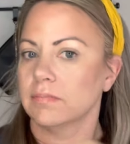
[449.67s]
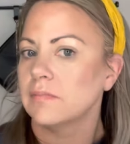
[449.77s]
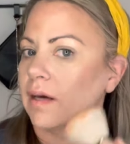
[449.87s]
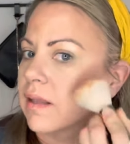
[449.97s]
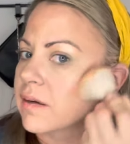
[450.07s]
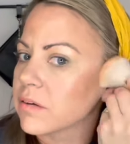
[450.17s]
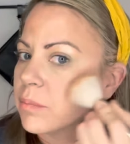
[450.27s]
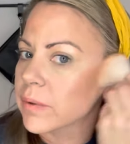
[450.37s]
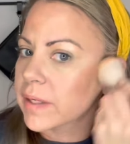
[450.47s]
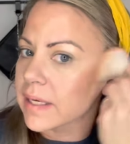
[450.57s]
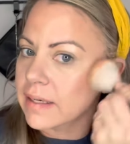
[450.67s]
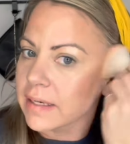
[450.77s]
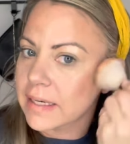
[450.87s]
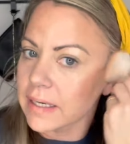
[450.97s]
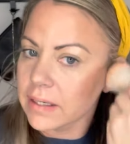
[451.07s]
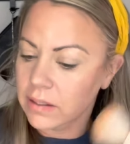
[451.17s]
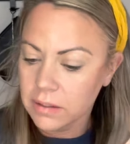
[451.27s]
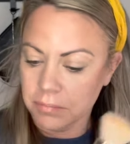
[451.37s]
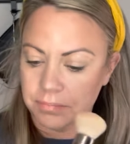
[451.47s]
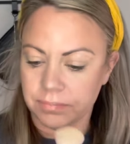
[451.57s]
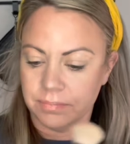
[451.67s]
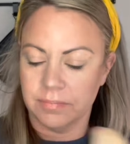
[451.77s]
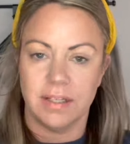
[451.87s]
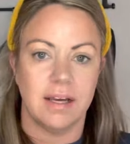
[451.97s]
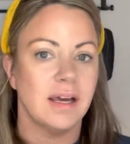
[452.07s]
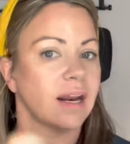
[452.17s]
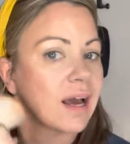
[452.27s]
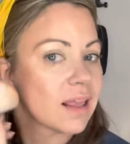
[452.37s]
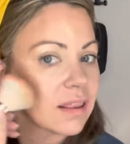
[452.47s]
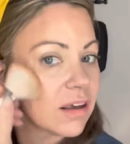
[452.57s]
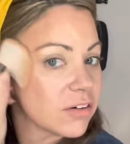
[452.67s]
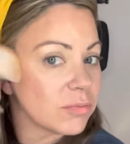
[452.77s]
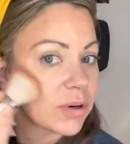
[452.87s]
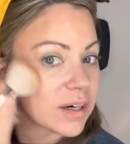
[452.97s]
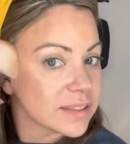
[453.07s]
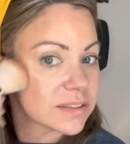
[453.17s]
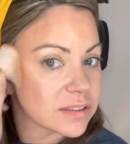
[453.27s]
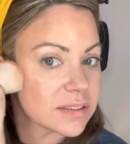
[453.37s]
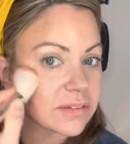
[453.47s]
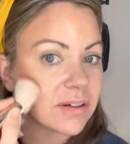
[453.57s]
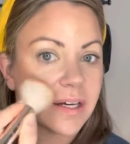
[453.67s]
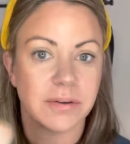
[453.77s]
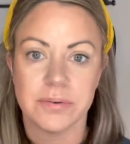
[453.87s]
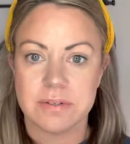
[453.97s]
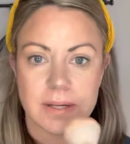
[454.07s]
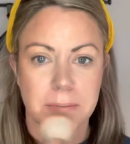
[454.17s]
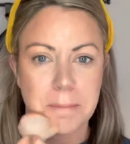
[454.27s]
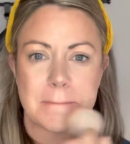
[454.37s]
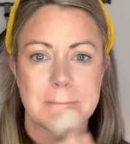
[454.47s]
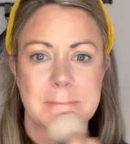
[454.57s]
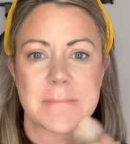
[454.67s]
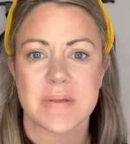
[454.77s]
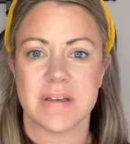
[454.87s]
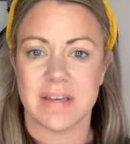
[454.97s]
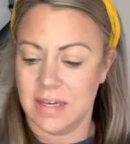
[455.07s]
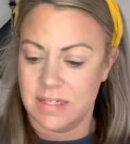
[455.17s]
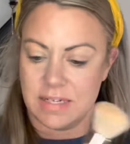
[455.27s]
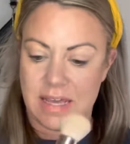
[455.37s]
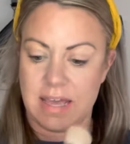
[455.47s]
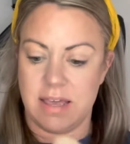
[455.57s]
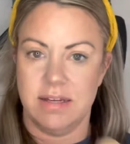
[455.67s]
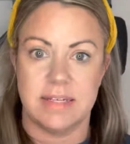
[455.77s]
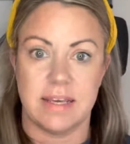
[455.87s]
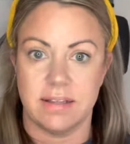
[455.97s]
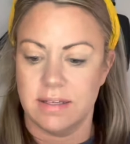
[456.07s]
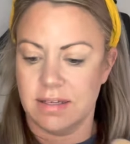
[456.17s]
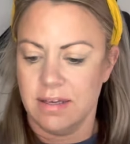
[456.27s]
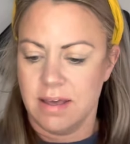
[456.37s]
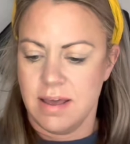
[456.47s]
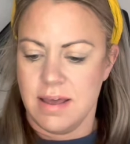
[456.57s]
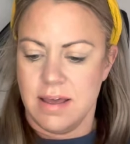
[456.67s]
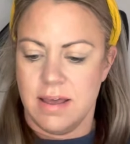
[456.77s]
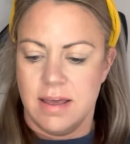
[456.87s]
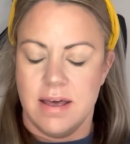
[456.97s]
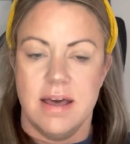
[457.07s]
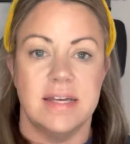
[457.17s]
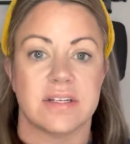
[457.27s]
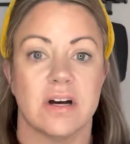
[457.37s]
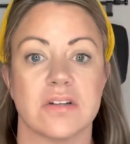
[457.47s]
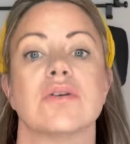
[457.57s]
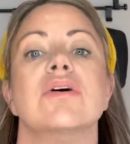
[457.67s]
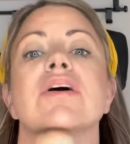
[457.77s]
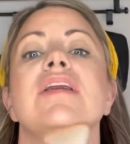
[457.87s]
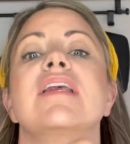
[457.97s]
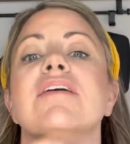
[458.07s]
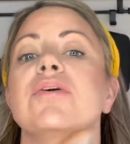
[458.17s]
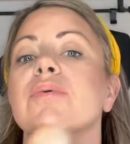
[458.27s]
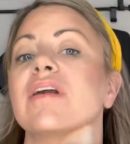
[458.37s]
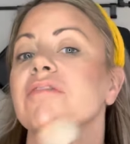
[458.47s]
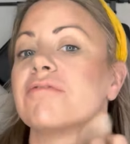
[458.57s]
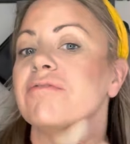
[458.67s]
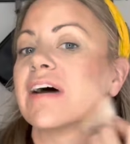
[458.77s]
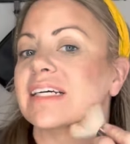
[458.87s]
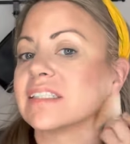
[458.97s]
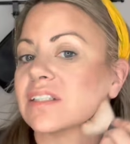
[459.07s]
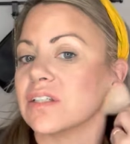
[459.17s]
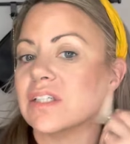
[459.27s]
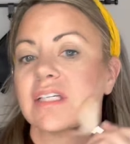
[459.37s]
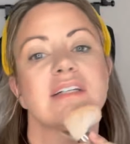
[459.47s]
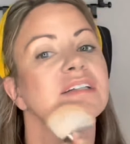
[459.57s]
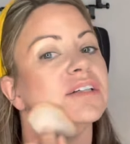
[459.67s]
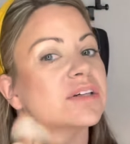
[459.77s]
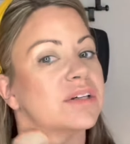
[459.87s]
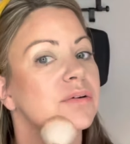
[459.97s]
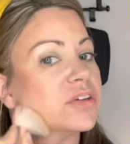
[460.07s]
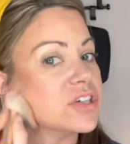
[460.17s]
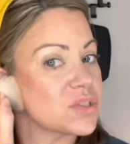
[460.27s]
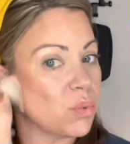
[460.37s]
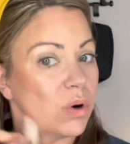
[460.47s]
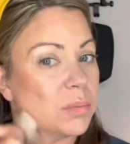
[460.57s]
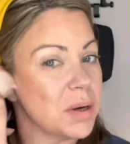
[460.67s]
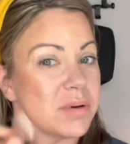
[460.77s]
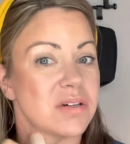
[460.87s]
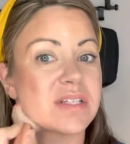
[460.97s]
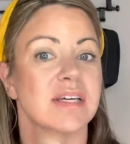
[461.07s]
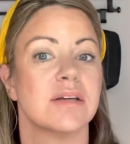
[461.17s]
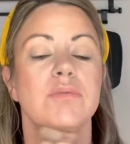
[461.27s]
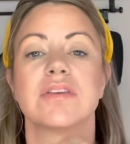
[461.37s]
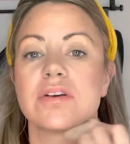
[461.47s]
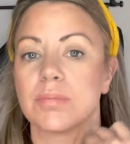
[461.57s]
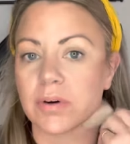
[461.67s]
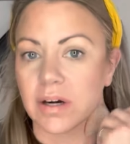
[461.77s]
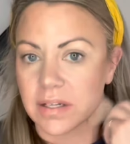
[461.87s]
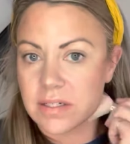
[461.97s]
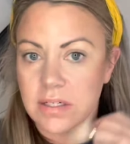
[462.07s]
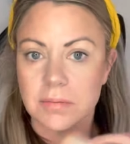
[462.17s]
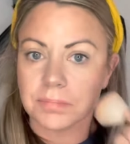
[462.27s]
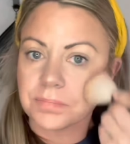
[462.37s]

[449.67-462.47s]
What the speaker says: I like to bring it in here, and I love bronzer, so I use it daily. It's also good if you want a fast look. You can just warm up your skin with your bronzer